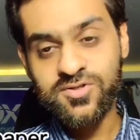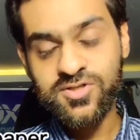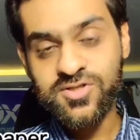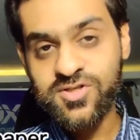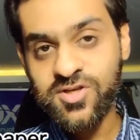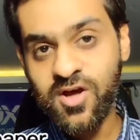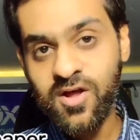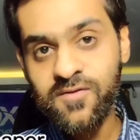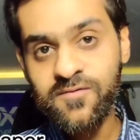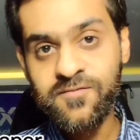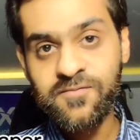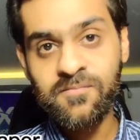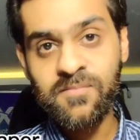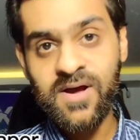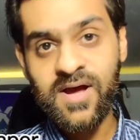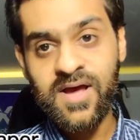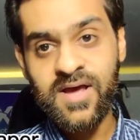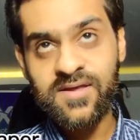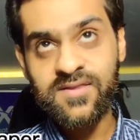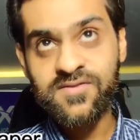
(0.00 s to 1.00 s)
solve
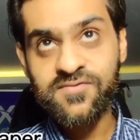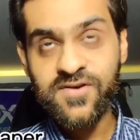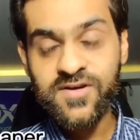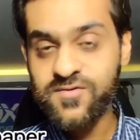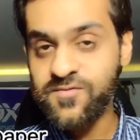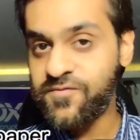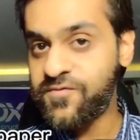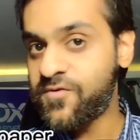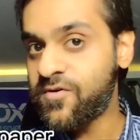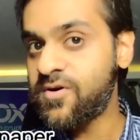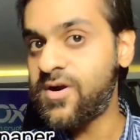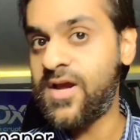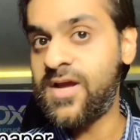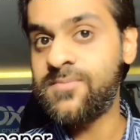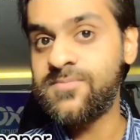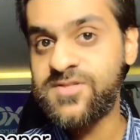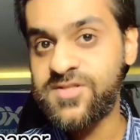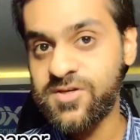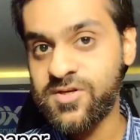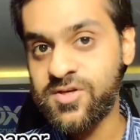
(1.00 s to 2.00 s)
my 3 to 4
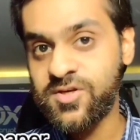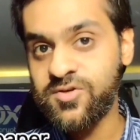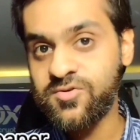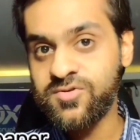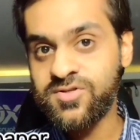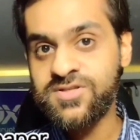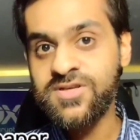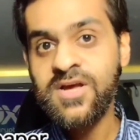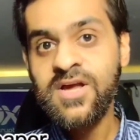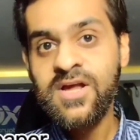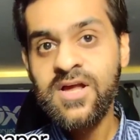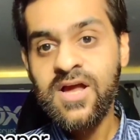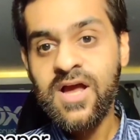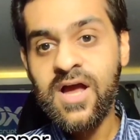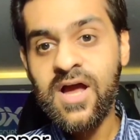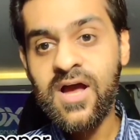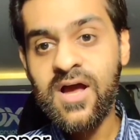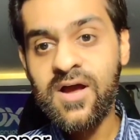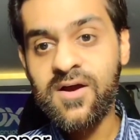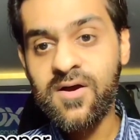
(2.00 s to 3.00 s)
MCQs
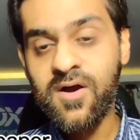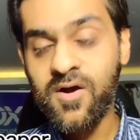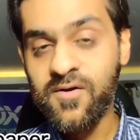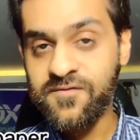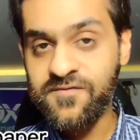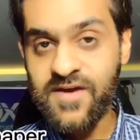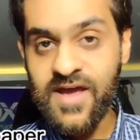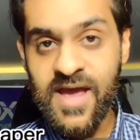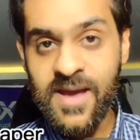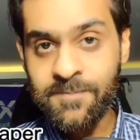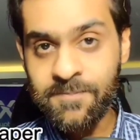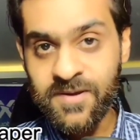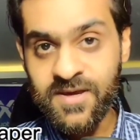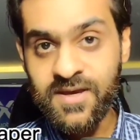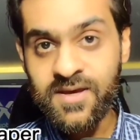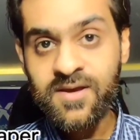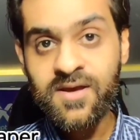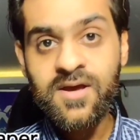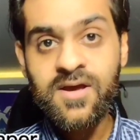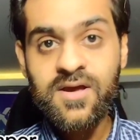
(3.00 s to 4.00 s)
of
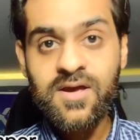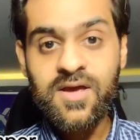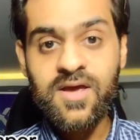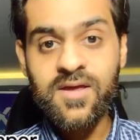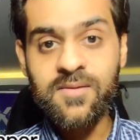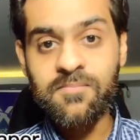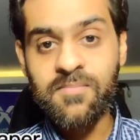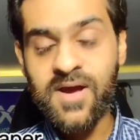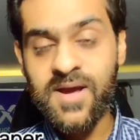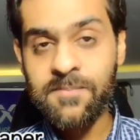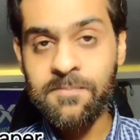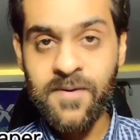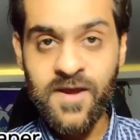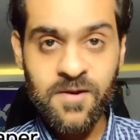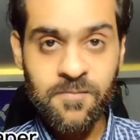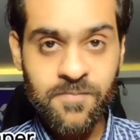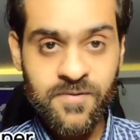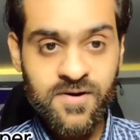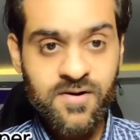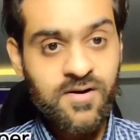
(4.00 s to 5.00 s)
epi in my
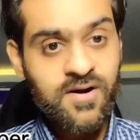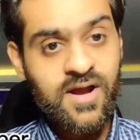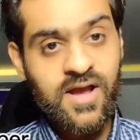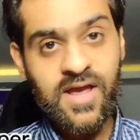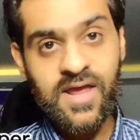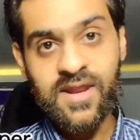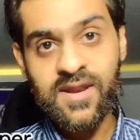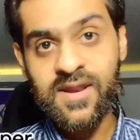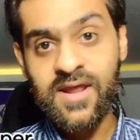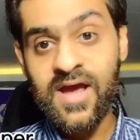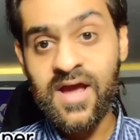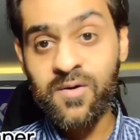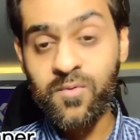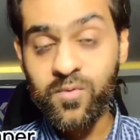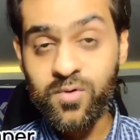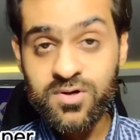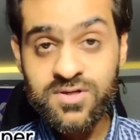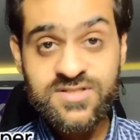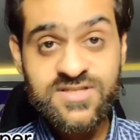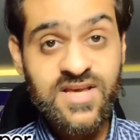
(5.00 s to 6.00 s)
paper, and I
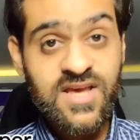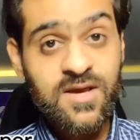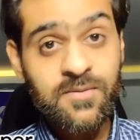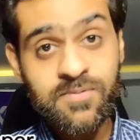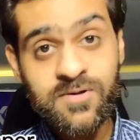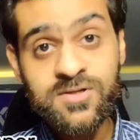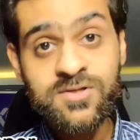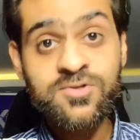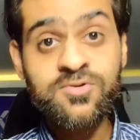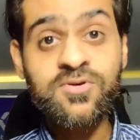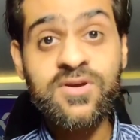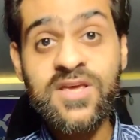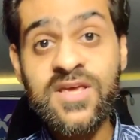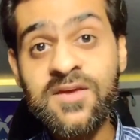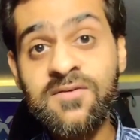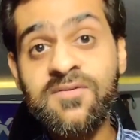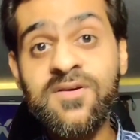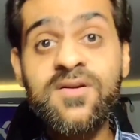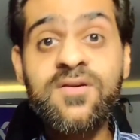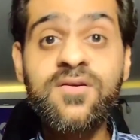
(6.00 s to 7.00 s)
was able to
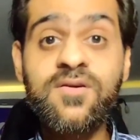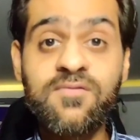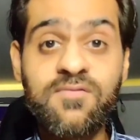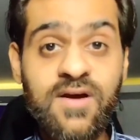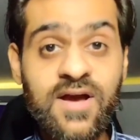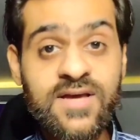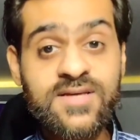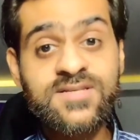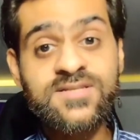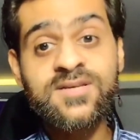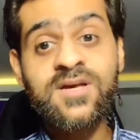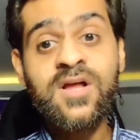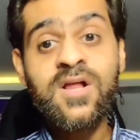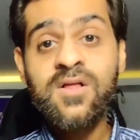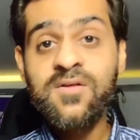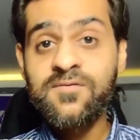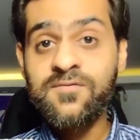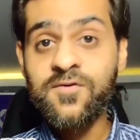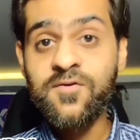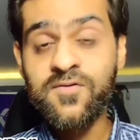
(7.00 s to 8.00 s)
even revise
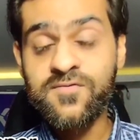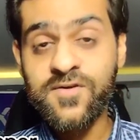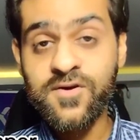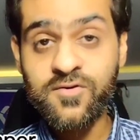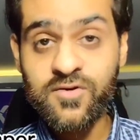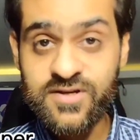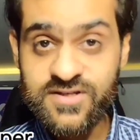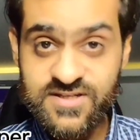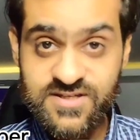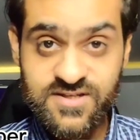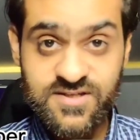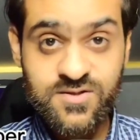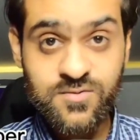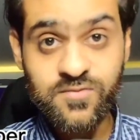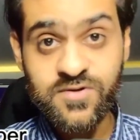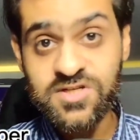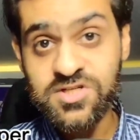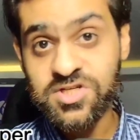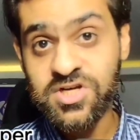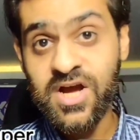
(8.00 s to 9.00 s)
few of the
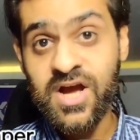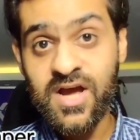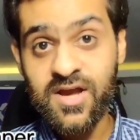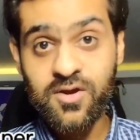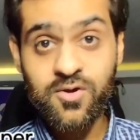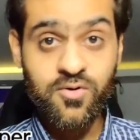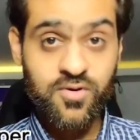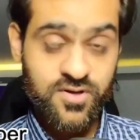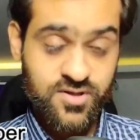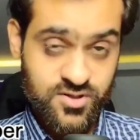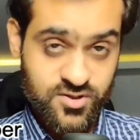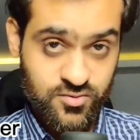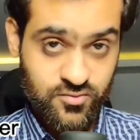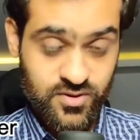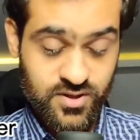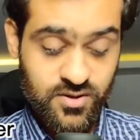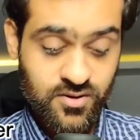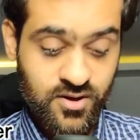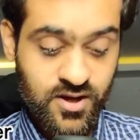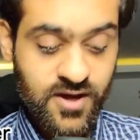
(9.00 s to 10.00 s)
questions which I couldn't
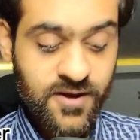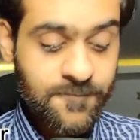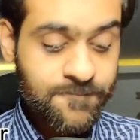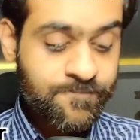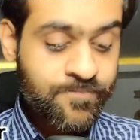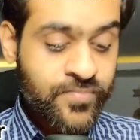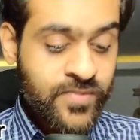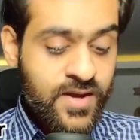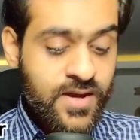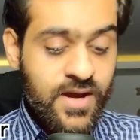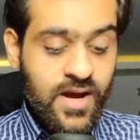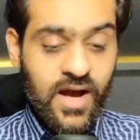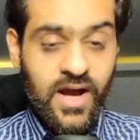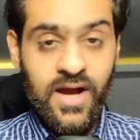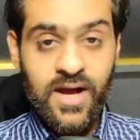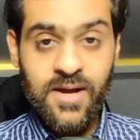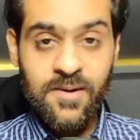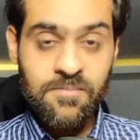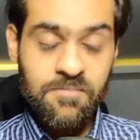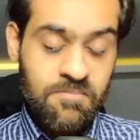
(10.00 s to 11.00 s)
do. Okay,
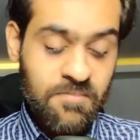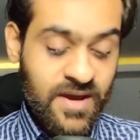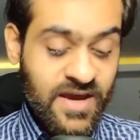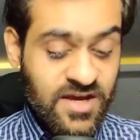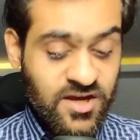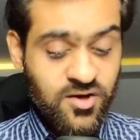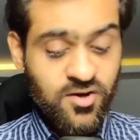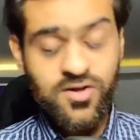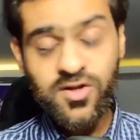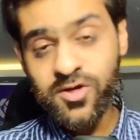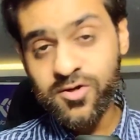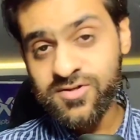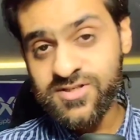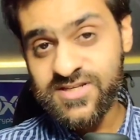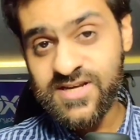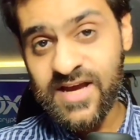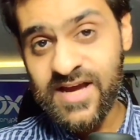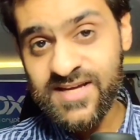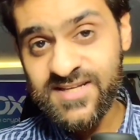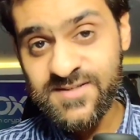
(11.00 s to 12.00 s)
make your
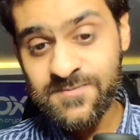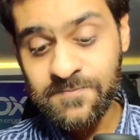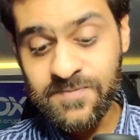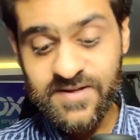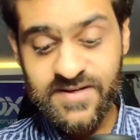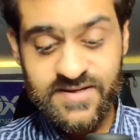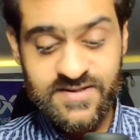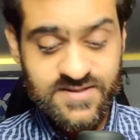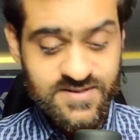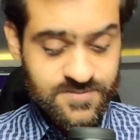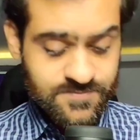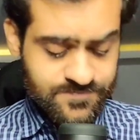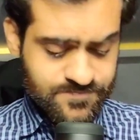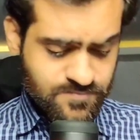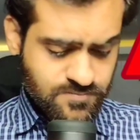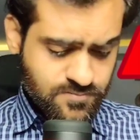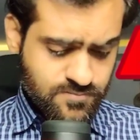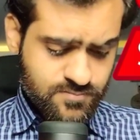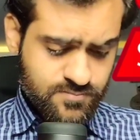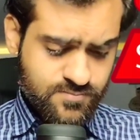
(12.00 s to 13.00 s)
notes, guys. Please
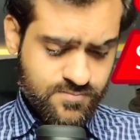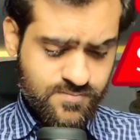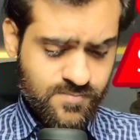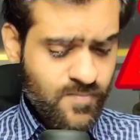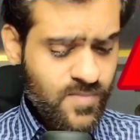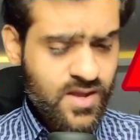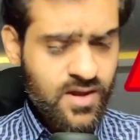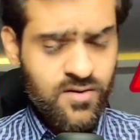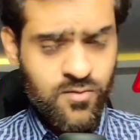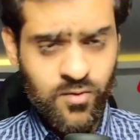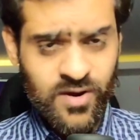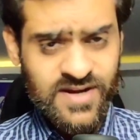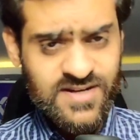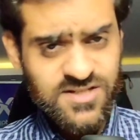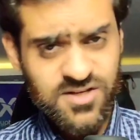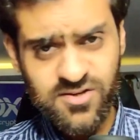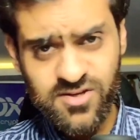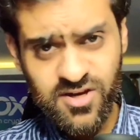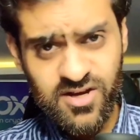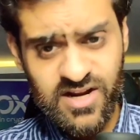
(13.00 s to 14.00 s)

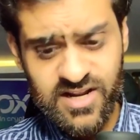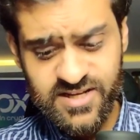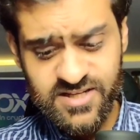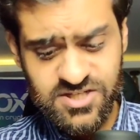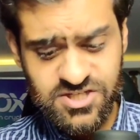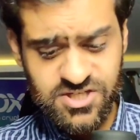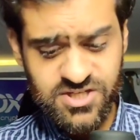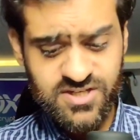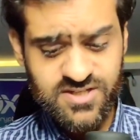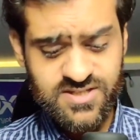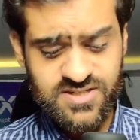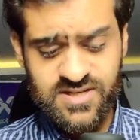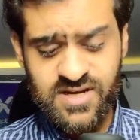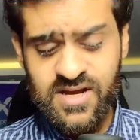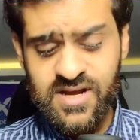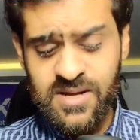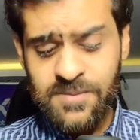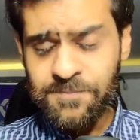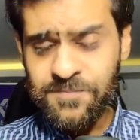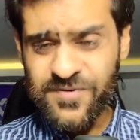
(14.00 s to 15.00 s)
write down your clinchers.
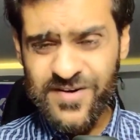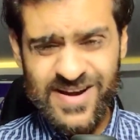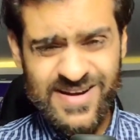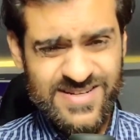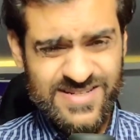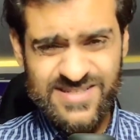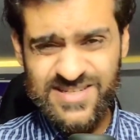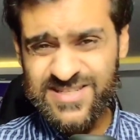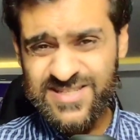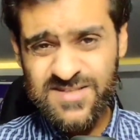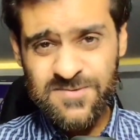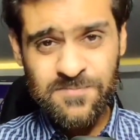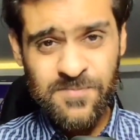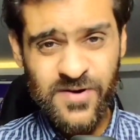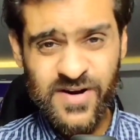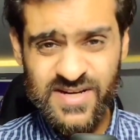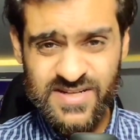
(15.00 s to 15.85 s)
Practice,